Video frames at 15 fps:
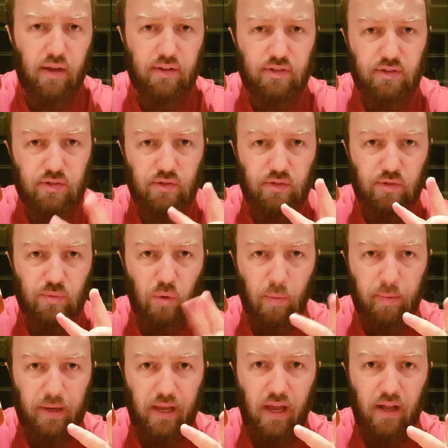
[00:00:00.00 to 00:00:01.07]

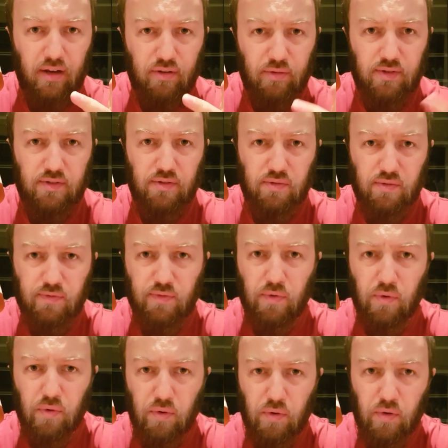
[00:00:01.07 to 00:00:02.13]
swapping out Crystal
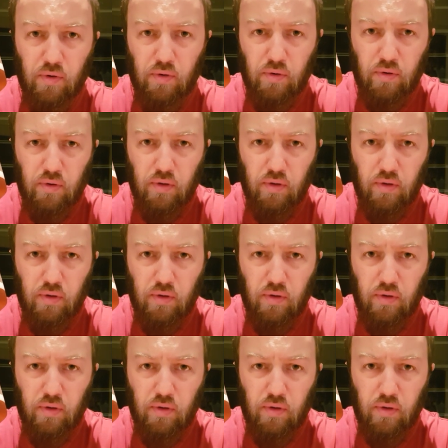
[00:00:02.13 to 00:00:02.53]
for